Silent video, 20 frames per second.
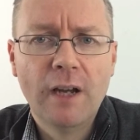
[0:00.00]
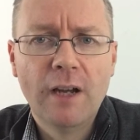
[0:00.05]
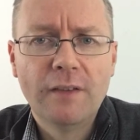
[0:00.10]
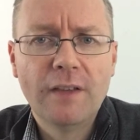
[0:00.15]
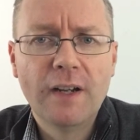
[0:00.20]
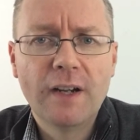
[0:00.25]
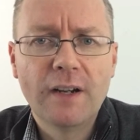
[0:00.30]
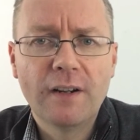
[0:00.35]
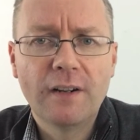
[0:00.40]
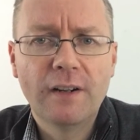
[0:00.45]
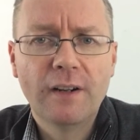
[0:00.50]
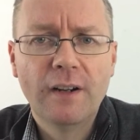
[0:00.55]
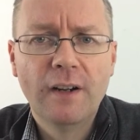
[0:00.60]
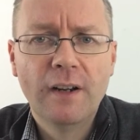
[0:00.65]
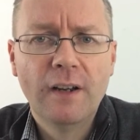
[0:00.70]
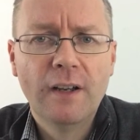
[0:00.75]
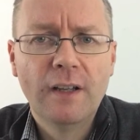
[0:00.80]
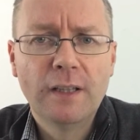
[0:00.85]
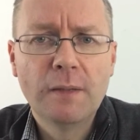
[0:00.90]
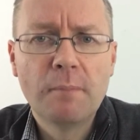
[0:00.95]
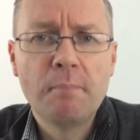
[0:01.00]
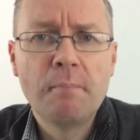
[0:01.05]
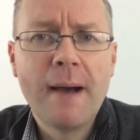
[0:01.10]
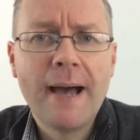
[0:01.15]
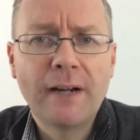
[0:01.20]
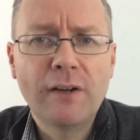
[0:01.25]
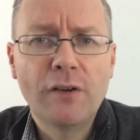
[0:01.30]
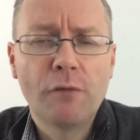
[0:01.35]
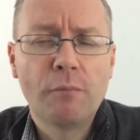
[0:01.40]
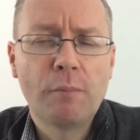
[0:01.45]
They're the
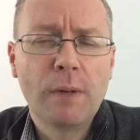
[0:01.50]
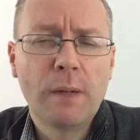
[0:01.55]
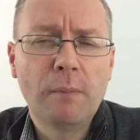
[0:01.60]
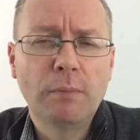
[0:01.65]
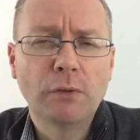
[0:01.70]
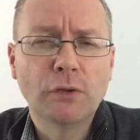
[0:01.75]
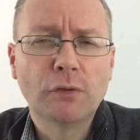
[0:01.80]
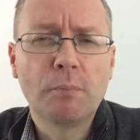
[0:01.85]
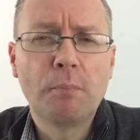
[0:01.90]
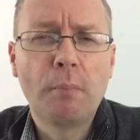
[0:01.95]
matter of people's